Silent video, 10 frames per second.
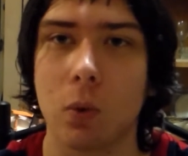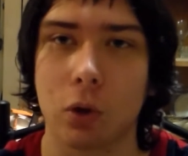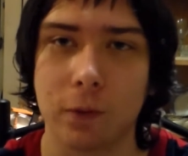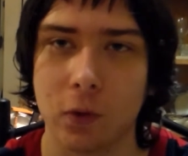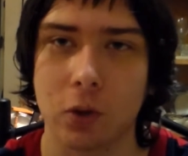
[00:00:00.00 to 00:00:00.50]

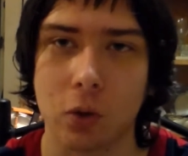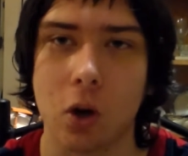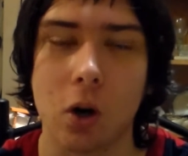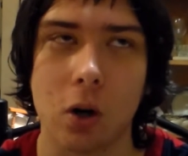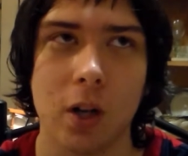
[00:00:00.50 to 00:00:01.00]
work for the
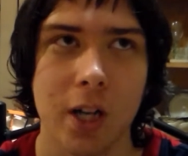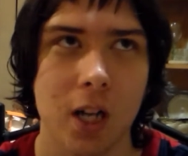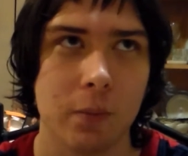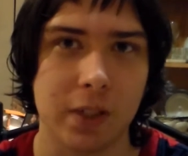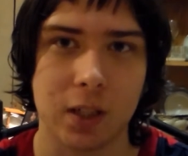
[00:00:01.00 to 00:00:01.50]
law
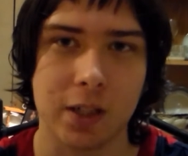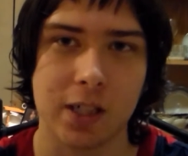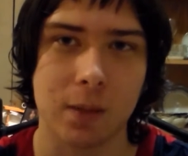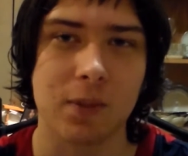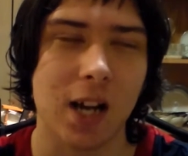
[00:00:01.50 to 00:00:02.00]
because
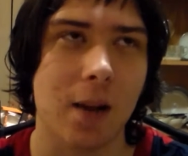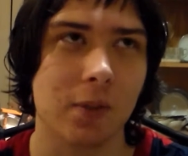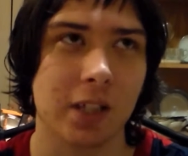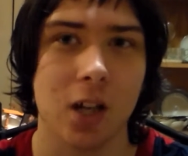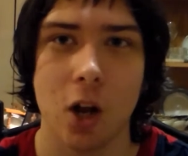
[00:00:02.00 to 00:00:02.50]
sometimes